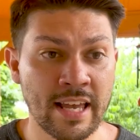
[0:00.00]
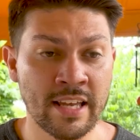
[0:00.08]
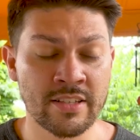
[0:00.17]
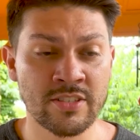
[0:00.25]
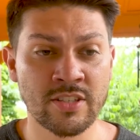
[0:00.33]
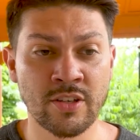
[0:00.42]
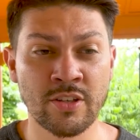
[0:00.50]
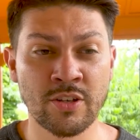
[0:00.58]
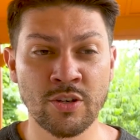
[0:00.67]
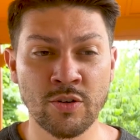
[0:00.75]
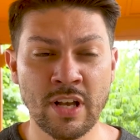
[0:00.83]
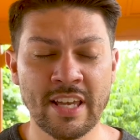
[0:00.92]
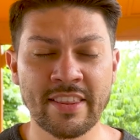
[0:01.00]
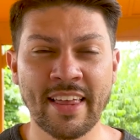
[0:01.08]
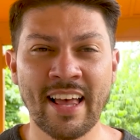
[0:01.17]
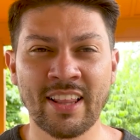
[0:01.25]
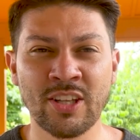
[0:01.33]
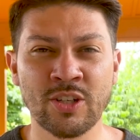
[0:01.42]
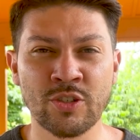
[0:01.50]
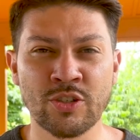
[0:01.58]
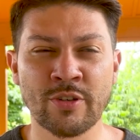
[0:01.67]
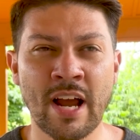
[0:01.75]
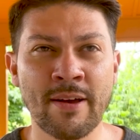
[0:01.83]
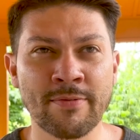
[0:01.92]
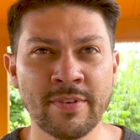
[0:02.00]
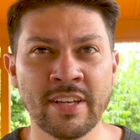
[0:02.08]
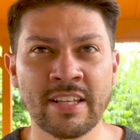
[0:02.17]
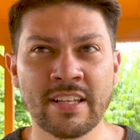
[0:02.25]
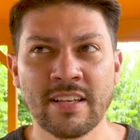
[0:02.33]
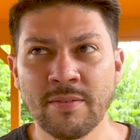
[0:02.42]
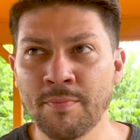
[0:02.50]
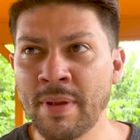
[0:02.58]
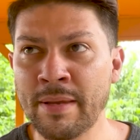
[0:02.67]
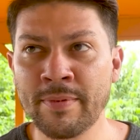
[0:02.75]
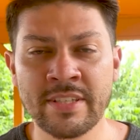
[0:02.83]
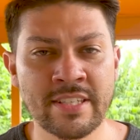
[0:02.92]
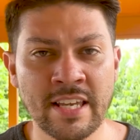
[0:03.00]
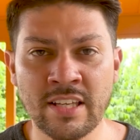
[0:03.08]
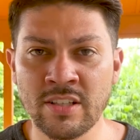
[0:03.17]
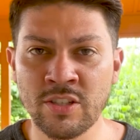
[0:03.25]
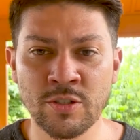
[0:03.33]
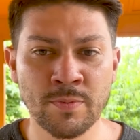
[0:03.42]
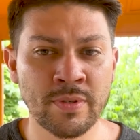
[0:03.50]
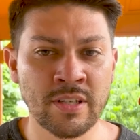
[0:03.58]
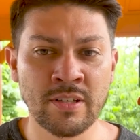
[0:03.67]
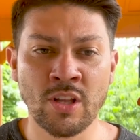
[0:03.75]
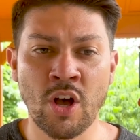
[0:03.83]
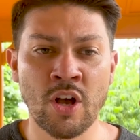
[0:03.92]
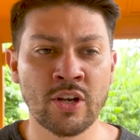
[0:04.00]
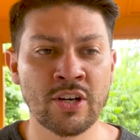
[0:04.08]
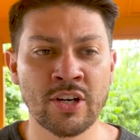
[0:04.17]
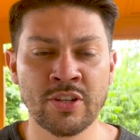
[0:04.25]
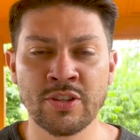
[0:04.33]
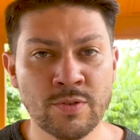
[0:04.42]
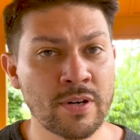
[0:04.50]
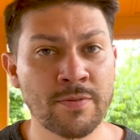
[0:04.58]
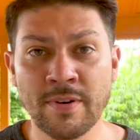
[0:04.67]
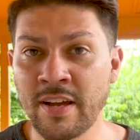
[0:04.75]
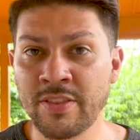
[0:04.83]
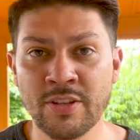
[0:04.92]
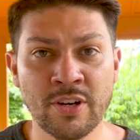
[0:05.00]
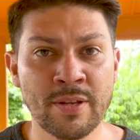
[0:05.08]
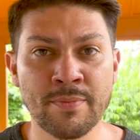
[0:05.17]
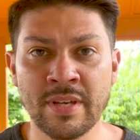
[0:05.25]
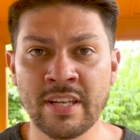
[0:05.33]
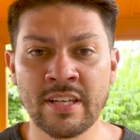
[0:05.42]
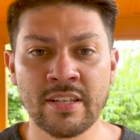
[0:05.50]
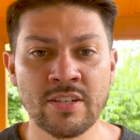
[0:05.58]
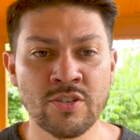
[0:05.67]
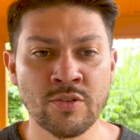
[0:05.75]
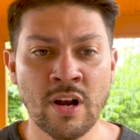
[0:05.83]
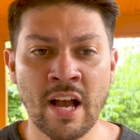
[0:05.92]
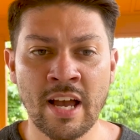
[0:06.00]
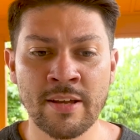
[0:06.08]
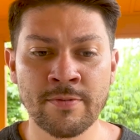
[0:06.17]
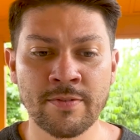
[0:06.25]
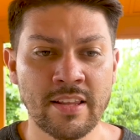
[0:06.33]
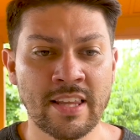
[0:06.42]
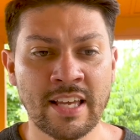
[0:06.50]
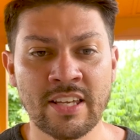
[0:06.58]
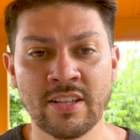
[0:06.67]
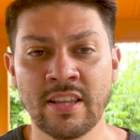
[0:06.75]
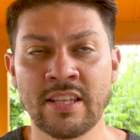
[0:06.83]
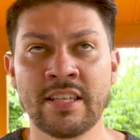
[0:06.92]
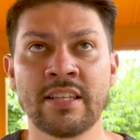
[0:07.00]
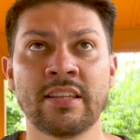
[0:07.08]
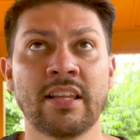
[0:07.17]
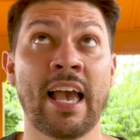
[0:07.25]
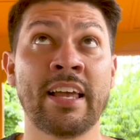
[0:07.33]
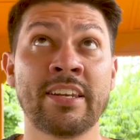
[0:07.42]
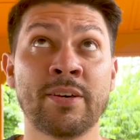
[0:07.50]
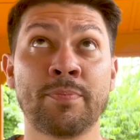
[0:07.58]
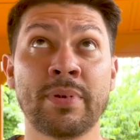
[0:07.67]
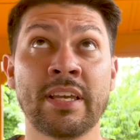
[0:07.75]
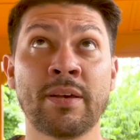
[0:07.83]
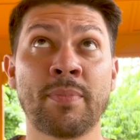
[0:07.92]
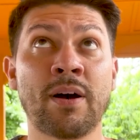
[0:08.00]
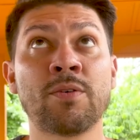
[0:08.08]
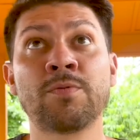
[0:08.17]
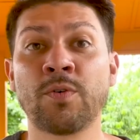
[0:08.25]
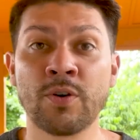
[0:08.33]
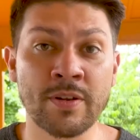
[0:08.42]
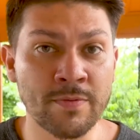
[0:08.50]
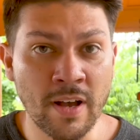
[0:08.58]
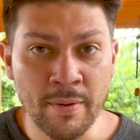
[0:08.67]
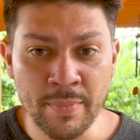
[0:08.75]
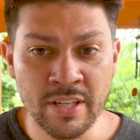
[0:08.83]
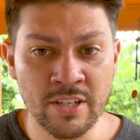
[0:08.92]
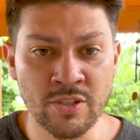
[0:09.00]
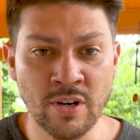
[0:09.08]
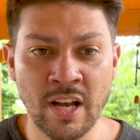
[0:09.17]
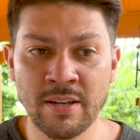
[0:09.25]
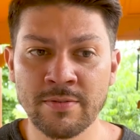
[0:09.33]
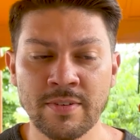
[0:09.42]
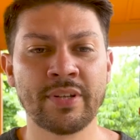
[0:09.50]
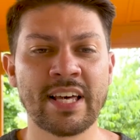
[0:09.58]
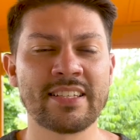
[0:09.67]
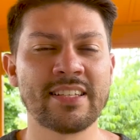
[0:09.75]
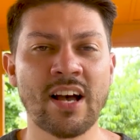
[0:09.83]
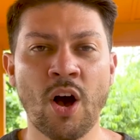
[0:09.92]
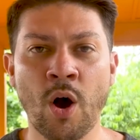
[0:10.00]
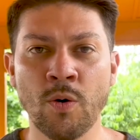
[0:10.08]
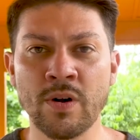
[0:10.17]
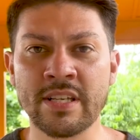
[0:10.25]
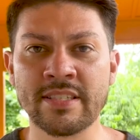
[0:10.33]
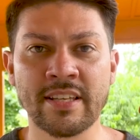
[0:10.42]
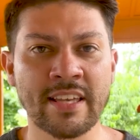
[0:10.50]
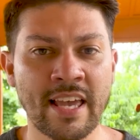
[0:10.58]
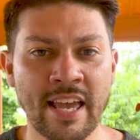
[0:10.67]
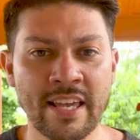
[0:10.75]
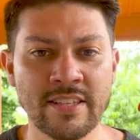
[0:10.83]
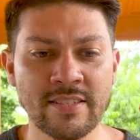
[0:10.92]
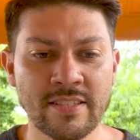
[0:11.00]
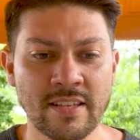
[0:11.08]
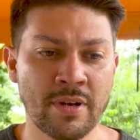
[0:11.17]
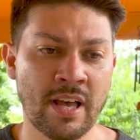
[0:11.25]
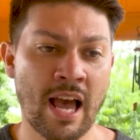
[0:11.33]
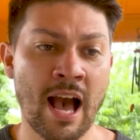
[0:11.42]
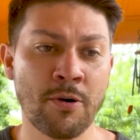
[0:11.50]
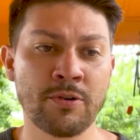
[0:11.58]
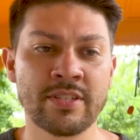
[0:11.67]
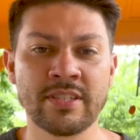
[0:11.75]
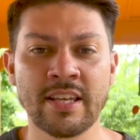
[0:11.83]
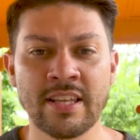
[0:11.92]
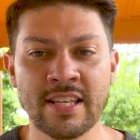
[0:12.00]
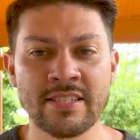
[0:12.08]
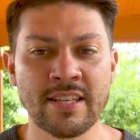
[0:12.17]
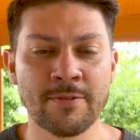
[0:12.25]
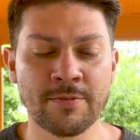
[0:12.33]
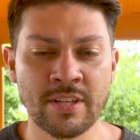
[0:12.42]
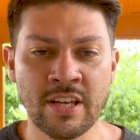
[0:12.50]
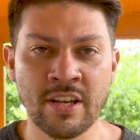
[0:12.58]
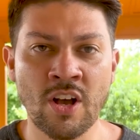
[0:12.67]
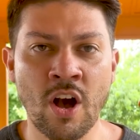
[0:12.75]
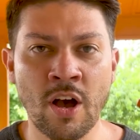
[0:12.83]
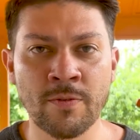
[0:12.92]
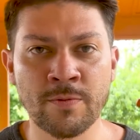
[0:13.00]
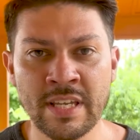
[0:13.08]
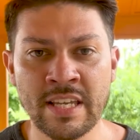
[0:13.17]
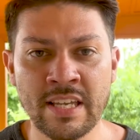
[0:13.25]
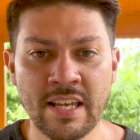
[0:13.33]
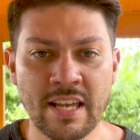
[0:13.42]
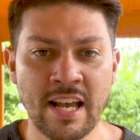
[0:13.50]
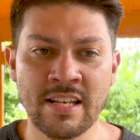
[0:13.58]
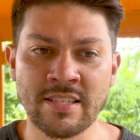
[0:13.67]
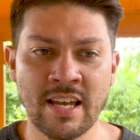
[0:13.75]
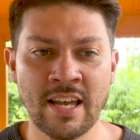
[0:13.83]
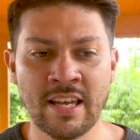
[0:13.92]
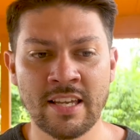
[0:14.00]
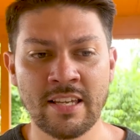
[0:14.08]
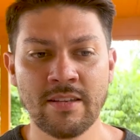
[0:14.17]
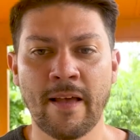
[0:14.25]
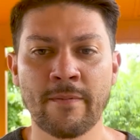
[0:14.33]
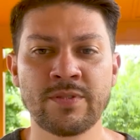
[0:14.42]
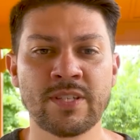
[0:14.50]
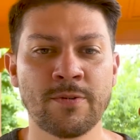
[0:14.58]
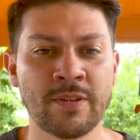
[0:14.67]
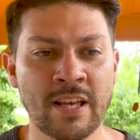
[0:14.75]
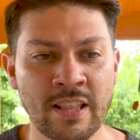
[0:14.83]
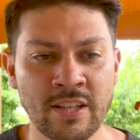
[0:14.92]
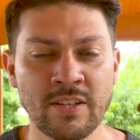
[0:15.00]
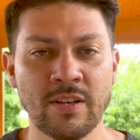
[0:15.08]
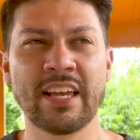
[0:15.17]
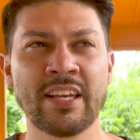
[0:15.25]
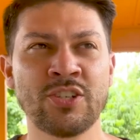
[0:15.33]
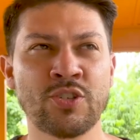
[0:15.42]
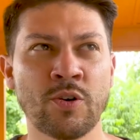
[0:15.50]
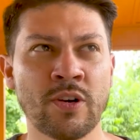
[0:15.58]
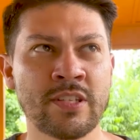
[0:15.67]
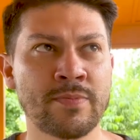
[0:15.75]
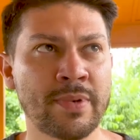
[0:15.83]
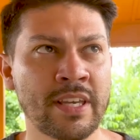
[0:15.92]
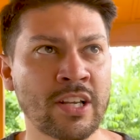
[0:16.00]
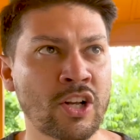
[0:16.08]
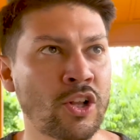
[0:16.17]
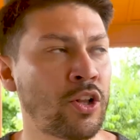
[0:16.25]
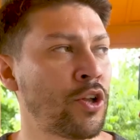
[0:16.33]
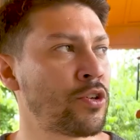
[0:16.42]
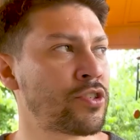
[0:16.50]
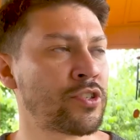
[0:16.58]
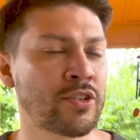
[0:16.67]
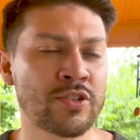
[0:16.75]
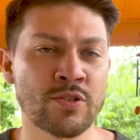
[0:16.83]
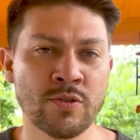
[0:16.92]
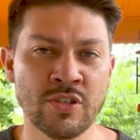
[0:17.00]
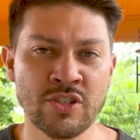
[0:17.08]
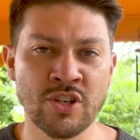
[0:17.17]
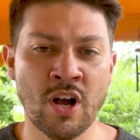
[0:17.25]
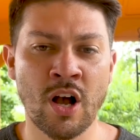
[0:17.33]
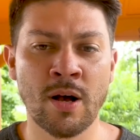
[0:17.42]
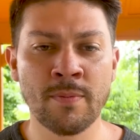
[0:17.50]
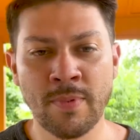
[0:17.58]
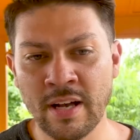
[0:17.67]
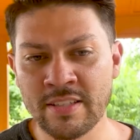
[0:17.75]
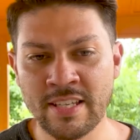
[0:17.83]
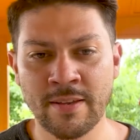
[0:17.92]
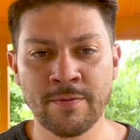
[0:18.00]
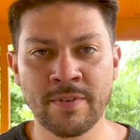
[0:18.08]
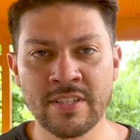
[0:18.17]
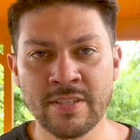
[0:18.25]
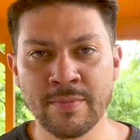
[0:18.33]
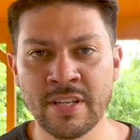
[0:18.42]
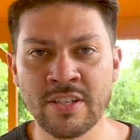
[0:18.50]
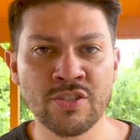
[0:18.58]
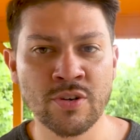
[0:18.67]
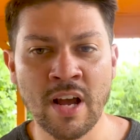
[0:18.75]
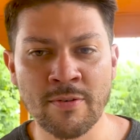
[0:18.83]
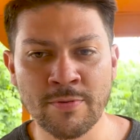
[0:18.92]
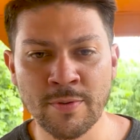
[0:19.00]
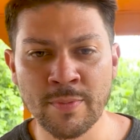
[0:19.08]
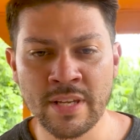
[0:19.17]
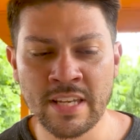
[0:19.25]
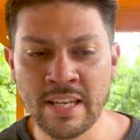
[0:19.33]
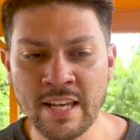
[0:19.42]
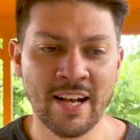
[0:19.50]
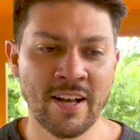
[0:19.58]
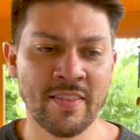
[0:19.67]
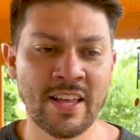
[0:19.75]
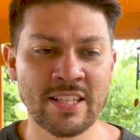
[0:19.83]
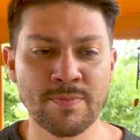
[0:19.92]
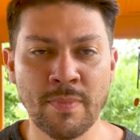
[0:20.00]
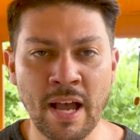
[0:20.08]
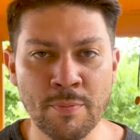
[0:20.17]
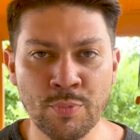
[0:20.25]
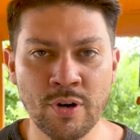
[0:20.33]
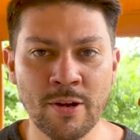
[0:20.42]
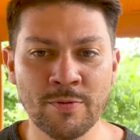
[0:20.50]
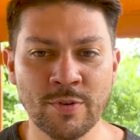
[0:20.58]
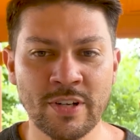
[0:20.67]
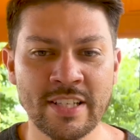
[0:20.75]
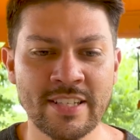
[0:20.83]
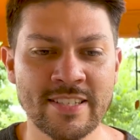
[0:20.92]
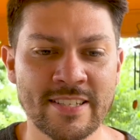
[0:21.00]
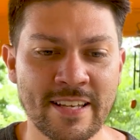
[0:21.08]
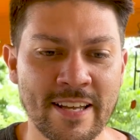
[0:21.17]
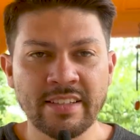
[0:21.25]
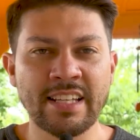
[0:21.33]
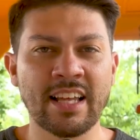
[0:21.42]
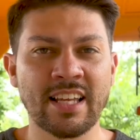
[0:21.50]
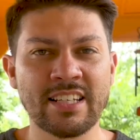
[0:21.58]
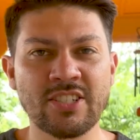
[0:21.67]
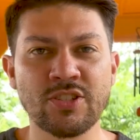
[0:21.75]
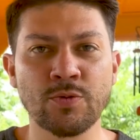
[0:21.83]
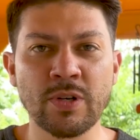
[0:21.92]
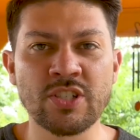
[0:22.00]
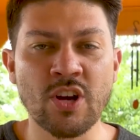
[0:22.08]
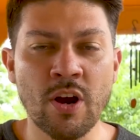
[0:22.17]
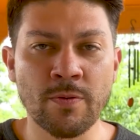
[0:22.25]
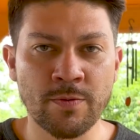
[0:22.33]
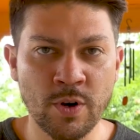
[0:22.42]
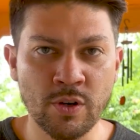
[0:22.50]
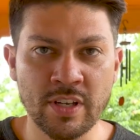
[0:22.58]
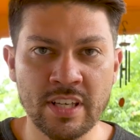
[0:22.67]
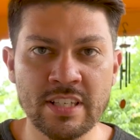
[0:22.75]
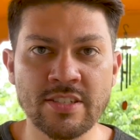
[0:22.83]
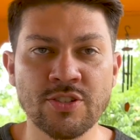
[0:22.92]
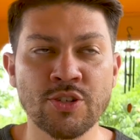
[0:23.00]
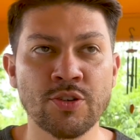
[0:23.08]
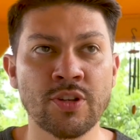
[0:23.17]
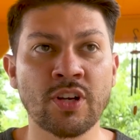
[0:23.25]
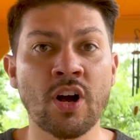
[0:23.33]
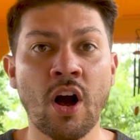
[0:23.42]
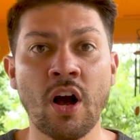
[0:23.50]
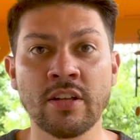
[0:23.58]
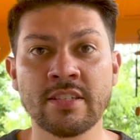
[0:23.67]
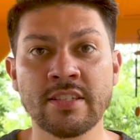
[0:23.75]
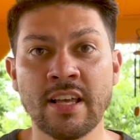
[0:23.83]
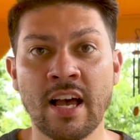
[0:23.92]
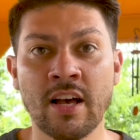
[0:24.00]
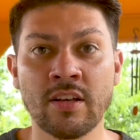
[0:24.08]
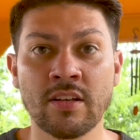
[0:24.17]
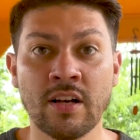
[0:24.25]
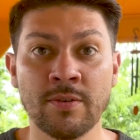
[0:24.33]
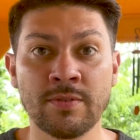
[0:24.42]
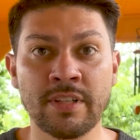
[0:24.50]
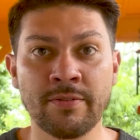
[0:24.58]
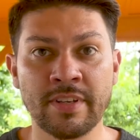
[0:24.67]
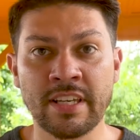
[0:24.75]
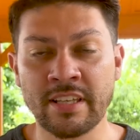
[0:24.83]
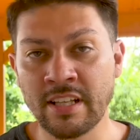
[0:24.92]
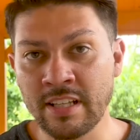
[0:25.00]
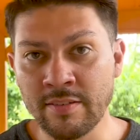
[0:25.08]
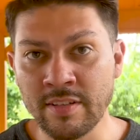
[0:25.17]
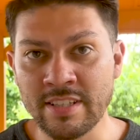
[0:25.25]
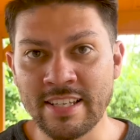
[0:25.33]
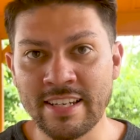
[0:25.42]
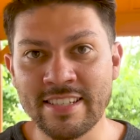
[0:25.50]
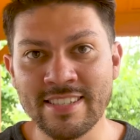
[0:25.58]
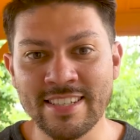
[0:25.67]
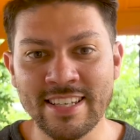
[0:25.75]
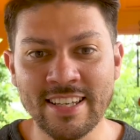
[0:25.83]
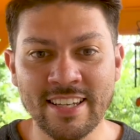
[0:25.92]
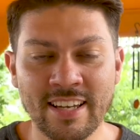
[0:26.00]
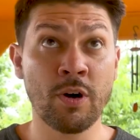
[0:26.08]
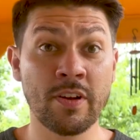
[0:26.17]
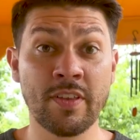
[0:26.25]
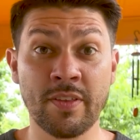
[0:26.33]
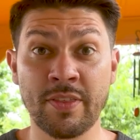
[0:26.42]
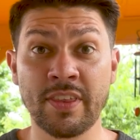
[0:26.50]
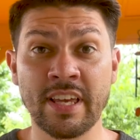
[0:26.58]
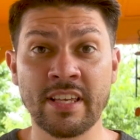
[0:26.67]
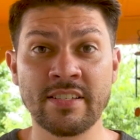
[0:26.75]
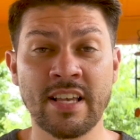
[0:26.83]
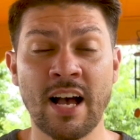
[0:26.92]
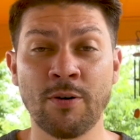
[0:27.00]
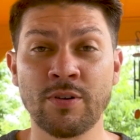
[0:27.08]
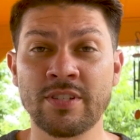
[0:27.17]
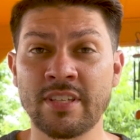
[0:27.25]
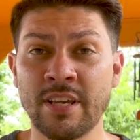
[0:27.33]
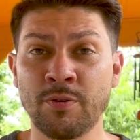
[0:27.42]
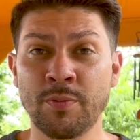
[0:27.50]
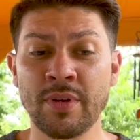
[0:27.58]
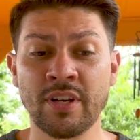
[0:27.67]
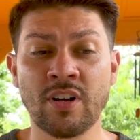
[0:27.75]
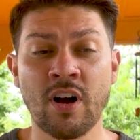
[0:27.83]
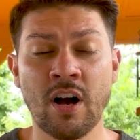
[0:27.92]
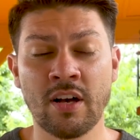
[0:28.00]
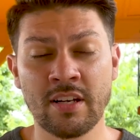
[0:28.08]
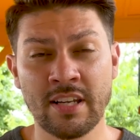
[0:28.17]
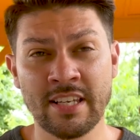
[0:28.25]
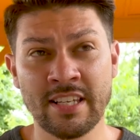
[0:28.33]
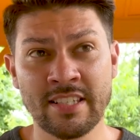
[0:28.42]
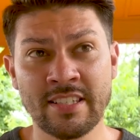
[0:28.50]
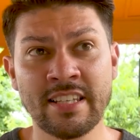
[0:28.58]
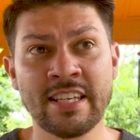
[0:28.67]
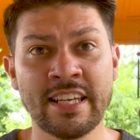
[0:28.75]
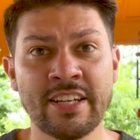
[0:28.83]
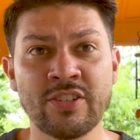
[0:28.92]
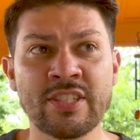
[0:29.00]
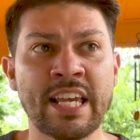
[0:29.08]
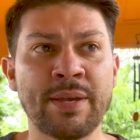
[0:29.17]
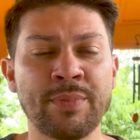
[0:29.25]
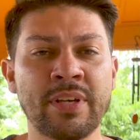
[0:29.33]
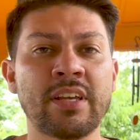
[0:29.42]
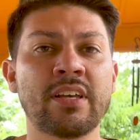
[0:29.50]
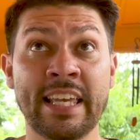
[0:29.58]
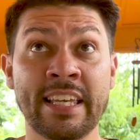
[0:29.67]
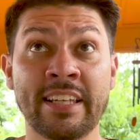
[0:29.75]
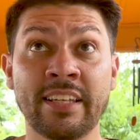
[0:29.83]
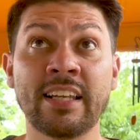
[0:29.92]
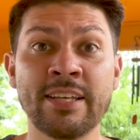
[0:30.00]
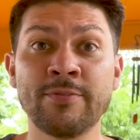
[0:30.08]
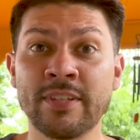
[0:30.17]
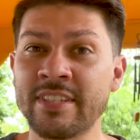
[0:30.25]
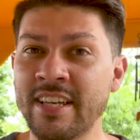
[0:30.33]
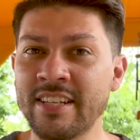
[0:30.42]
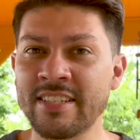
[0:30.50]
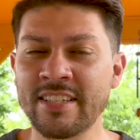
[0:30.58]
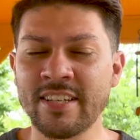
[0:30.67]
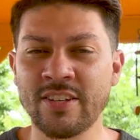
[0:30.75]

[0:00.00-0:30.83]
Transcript: And so you'll hit that little traffic, maybe take a little bit longer, 25-30 minute drive that could end up being about 45-minute drive. But that's not always the case, but I would say that's definitely a con for me as I am someone that enjoys being closer to a job, about 10-15 minute drive for me. That's my preference. Now let's switch our focus to the cons now of living in Cleveland, Tennessee. One of the things I would say would be a con is the entertainment in Cleveland, Tennessee.